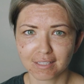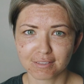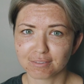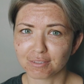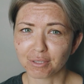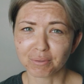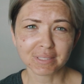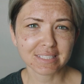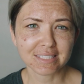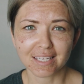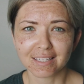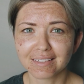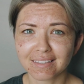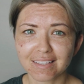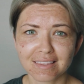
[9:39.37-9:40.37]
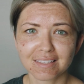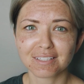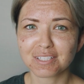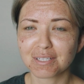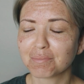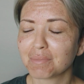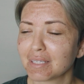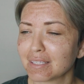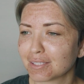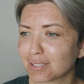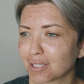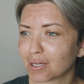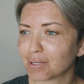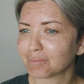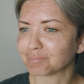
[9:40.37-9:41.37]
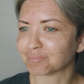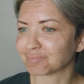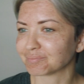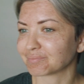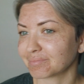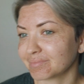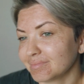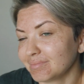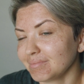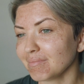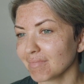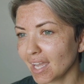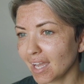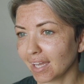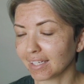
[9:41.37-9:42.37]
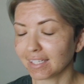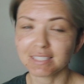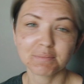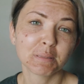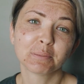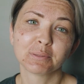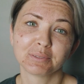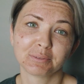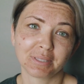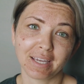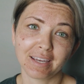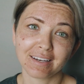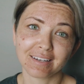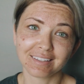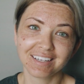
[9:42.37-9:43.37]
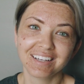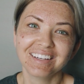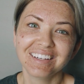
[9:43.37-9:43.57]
no one said anything to me, so I guess people don't care.